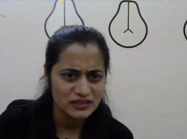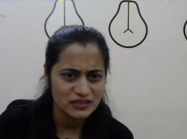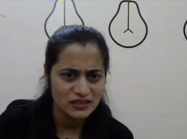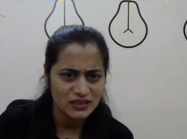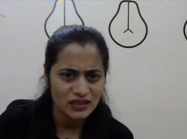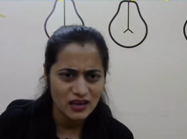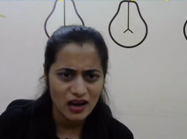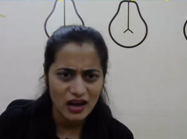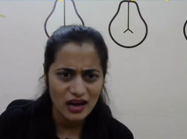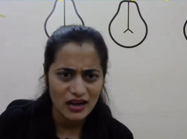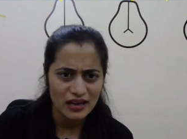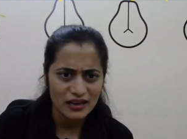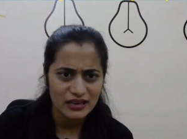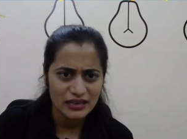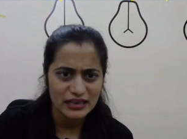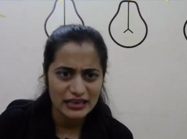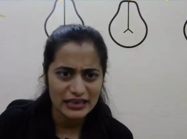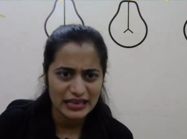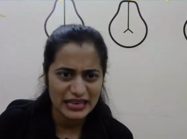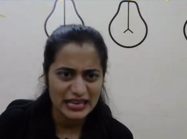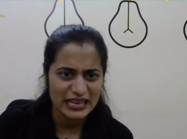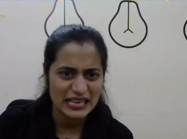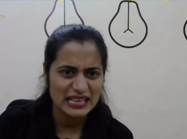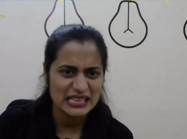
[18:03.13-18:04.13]

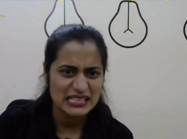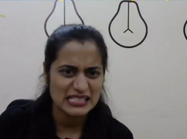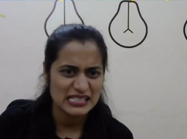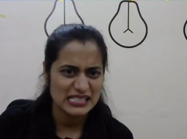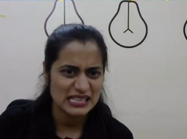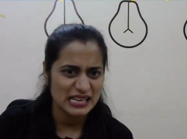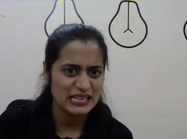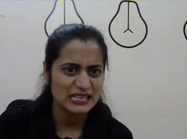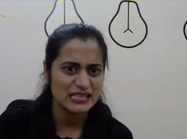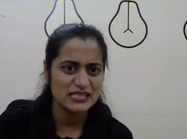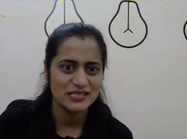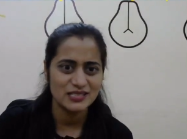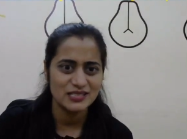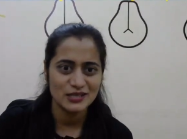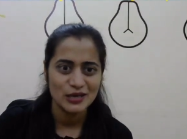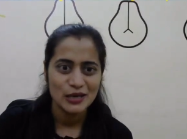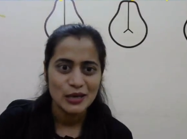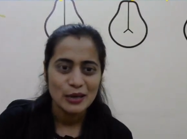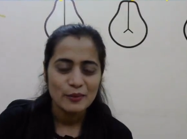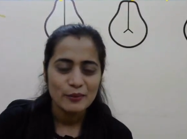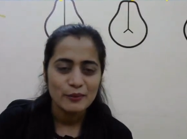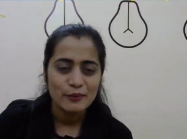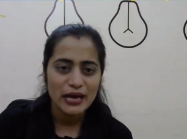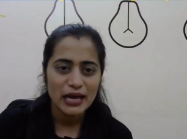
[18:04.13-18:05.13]
RKZ,
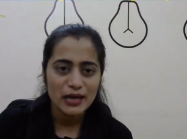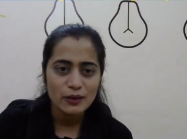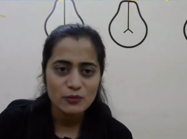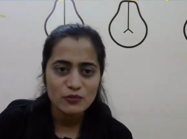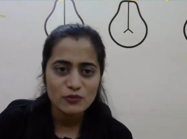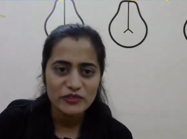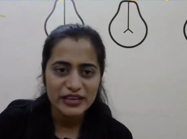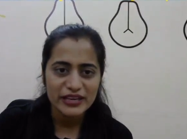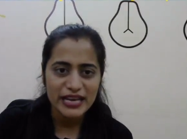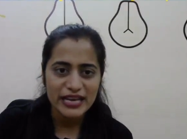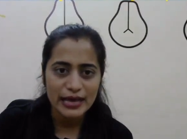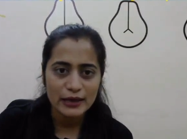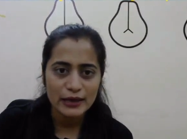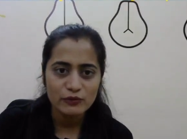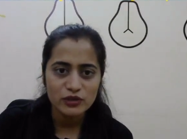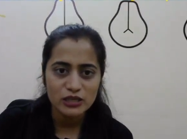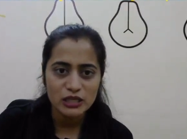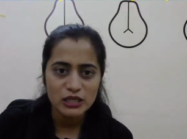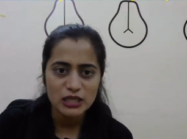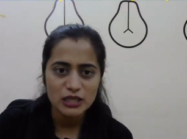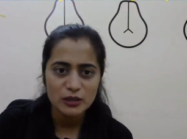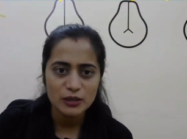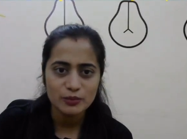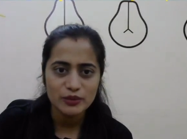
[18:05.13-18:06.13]
ma'am, when I
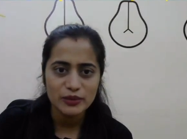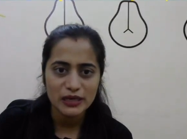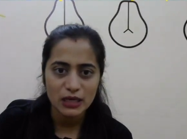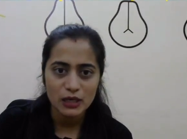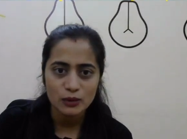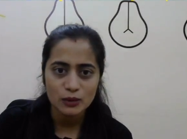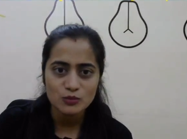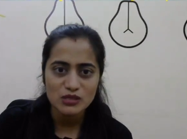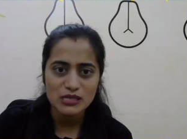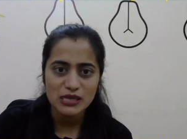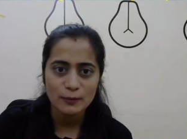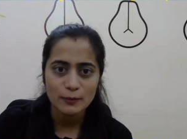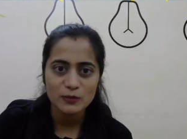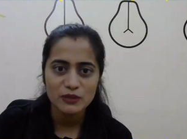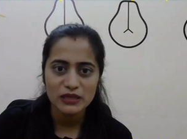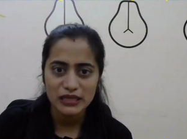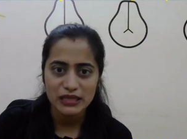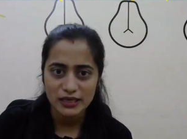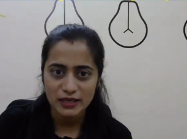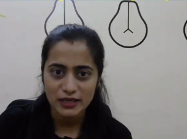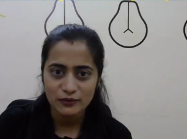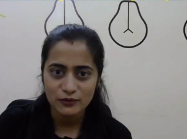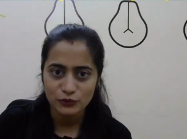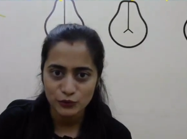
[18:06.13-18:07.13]
will become something
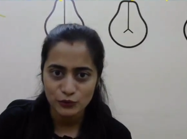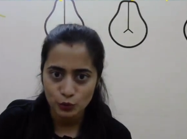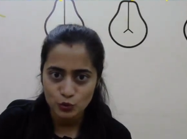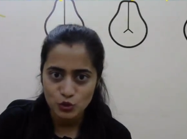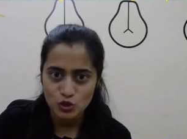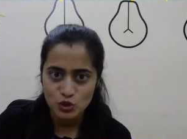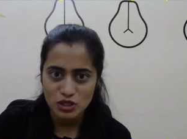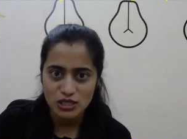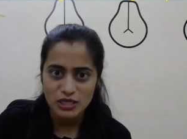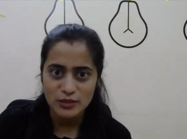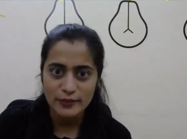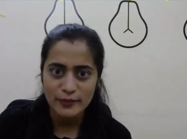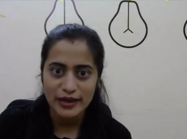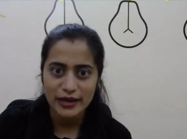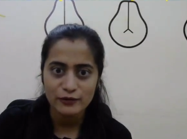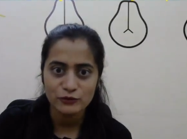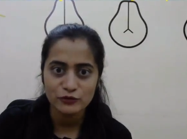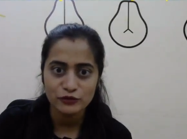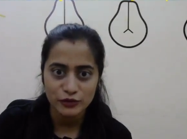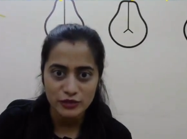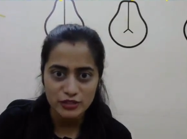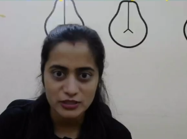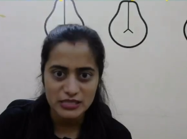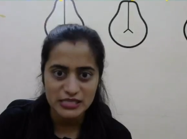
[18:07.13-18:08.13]
in future, my
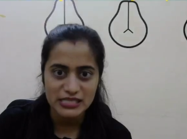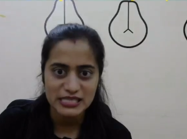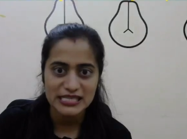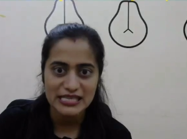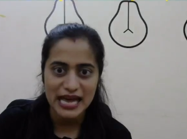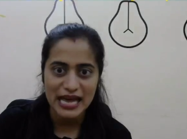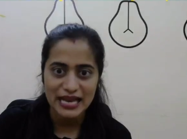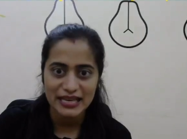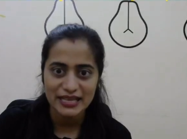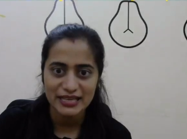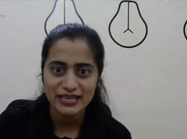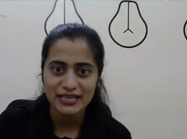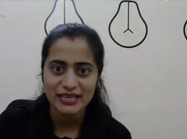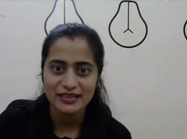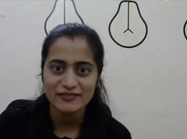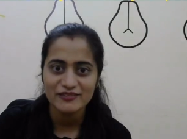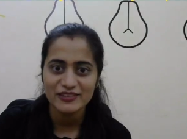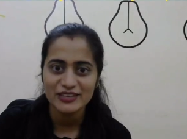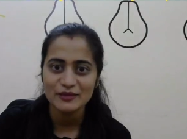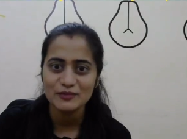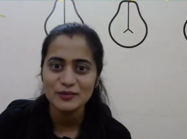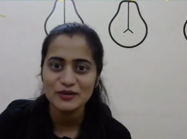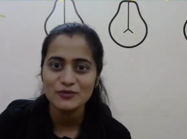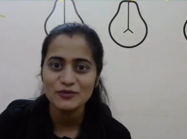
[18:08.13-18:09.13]
first salary will
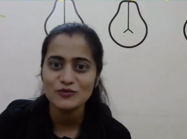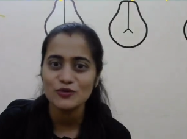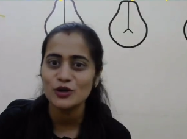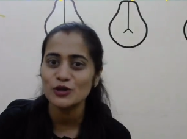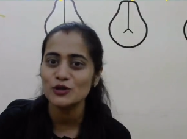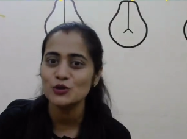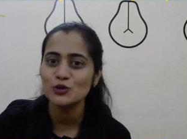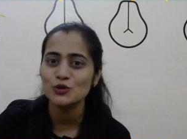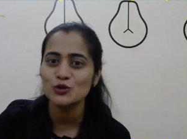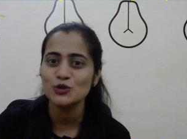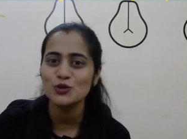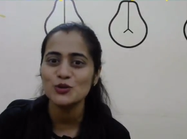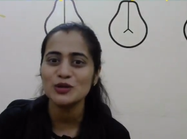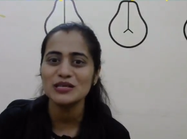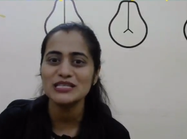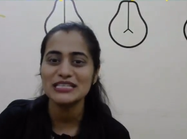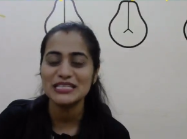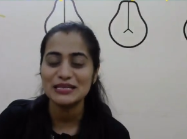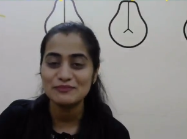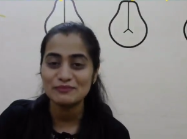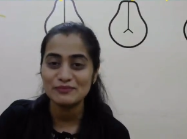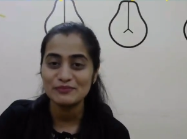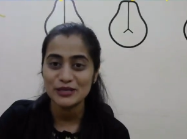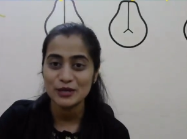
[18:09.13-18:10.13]
be for you. You are
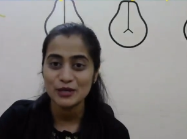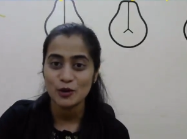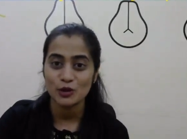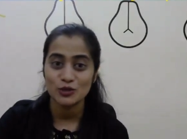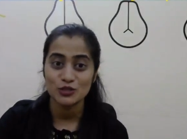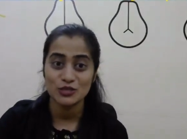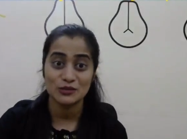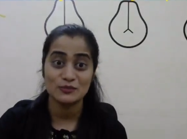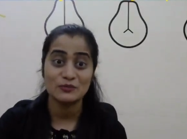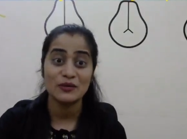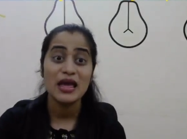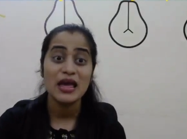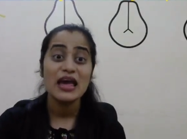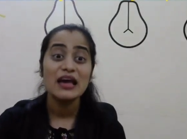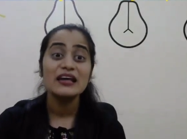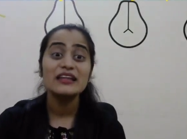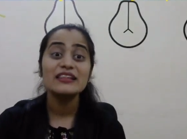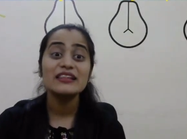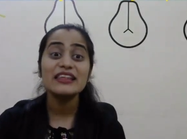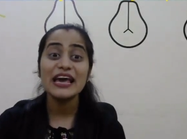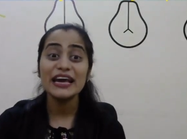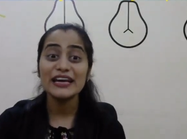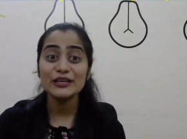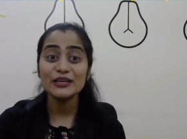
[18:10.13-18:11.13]
simply awesome.
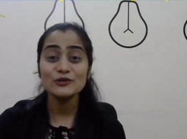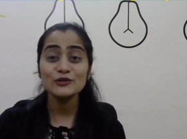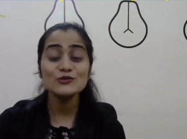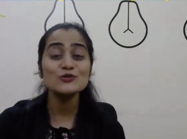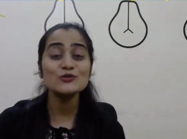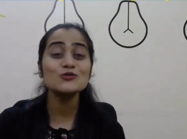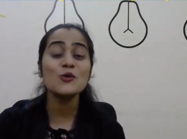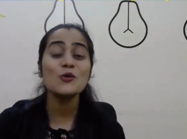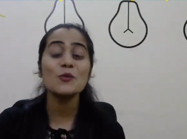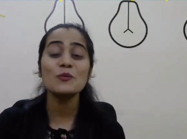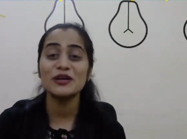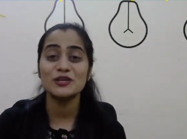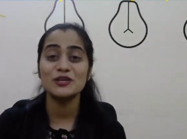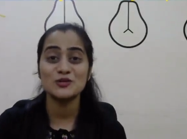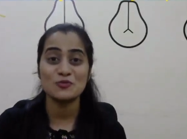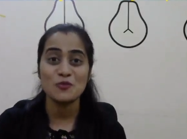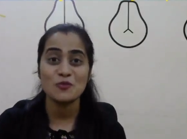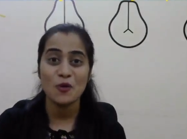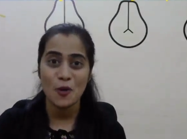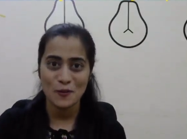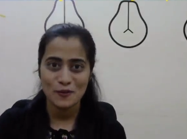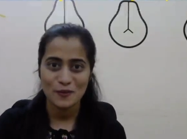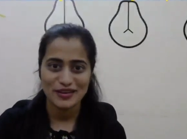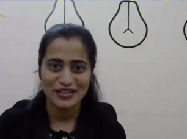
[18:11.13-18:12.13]
Thank you so much,
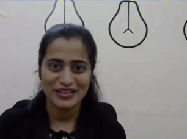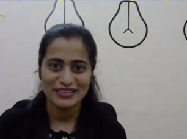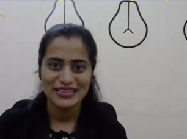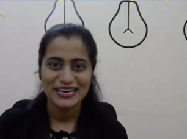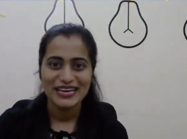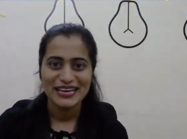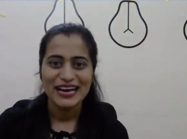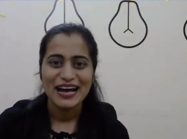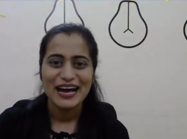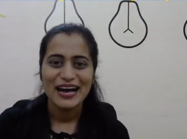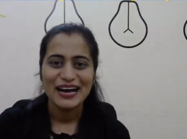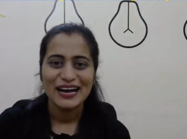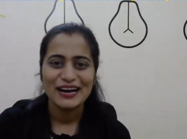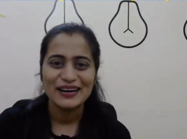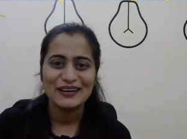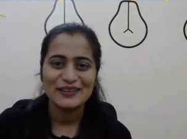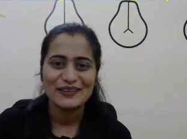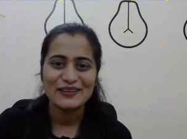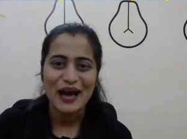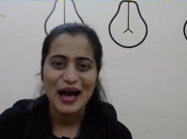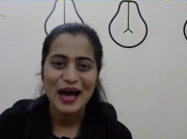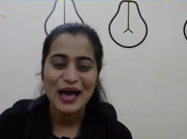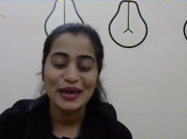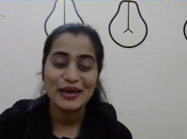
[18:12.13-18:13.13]
Muhammad.
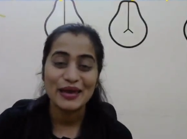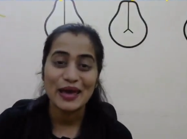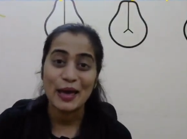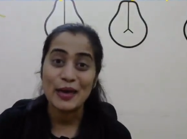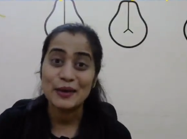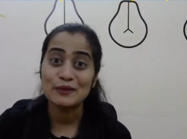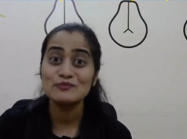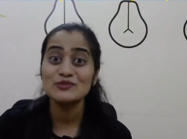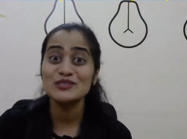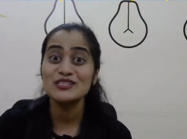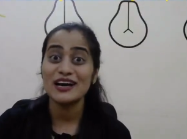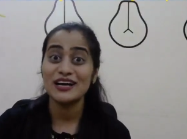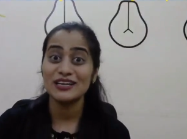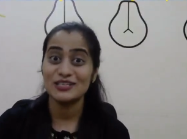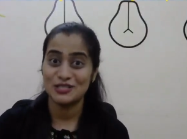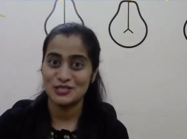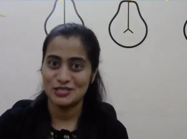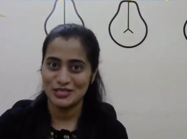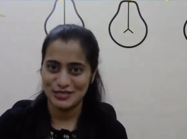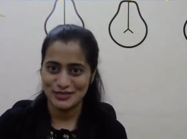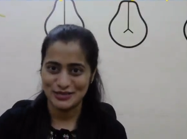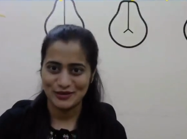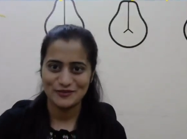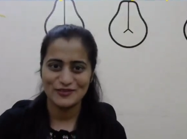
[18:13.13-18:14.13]
I am
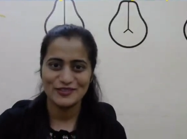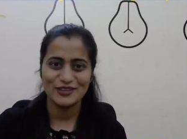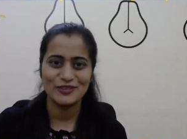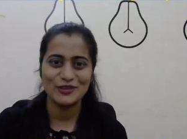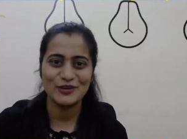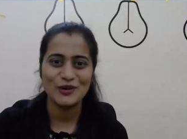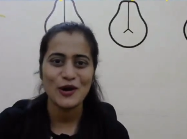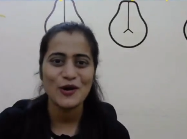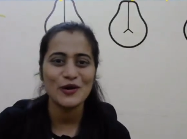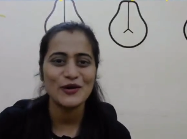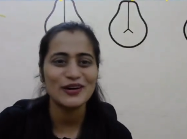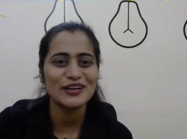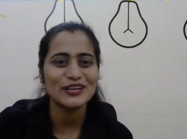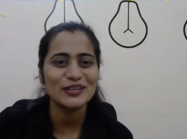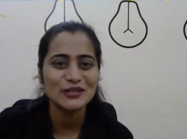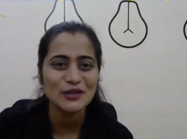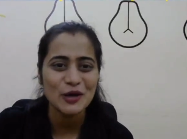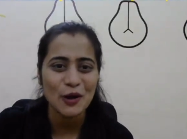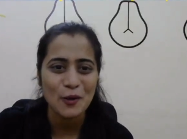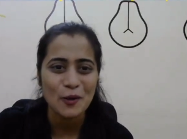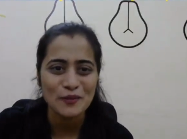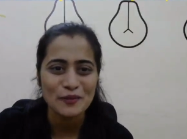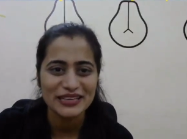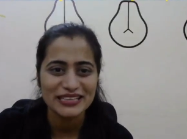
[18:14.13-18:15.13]
touched with your
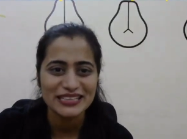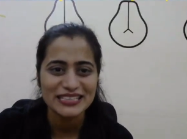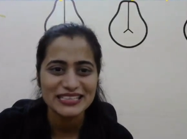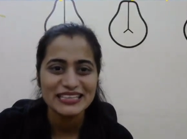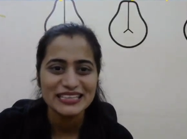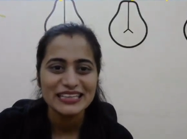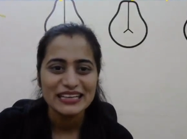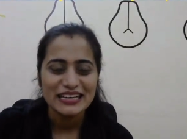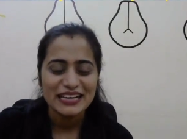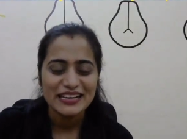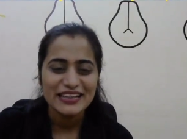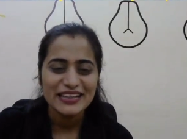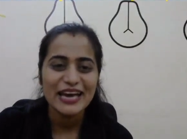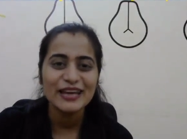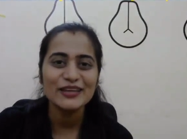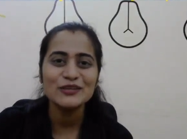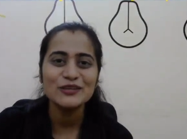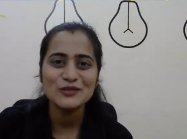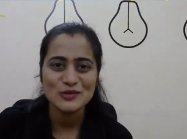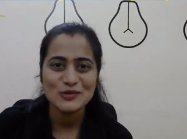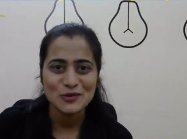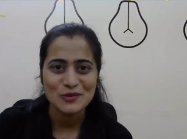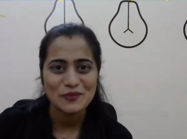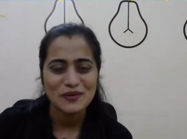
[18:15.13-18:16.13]
comment. Thank you
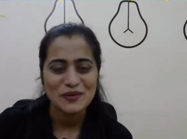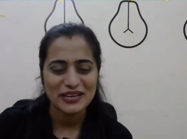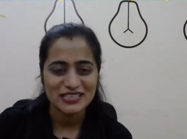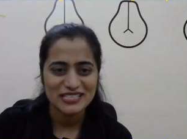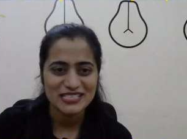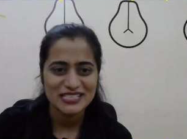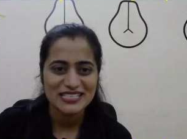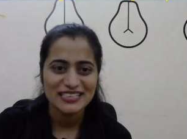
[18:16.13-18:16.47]
so much.